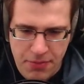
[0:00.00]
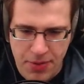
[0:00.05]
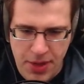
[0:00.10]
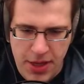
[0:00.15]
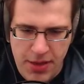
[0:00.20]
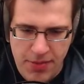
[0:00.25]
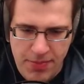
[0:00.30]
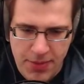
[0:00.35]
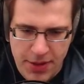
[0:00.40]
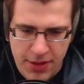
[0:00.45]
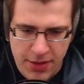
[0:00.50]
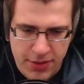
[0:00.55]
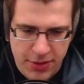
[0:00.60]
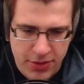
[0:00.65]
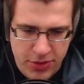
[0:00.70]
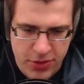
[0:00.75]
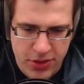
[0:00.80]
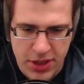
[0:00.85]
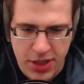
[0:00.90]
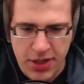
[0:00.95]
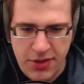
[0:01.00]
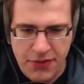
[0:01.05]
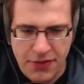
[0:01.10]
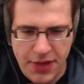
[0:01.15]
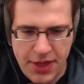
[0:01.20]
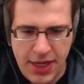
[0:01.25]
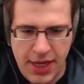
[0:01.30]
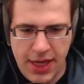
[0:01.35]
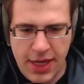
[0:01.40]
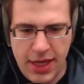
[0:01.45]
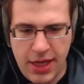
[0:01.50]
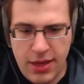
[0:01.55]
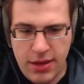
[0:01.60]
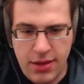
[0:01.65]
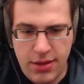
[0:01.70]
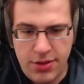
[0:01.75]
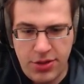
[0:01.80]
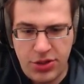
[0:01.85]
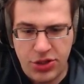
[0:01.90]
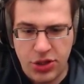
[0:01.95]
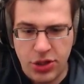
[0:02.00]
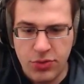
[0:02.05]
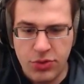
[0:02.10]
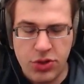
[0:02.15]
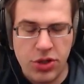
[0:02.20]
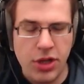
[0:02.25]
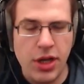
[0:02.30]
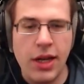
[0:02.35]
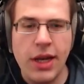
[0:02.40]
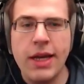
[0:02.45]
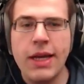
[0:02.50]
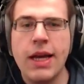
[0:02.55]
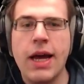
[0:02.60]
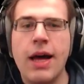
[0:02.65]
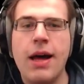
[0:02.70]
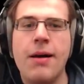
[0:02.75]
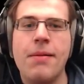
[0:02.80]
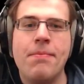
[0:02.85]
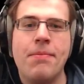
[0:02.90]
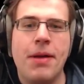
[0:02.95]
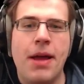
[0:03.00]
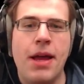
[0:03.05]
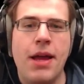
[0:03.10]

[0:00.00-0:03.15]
people to see if I can get the social link up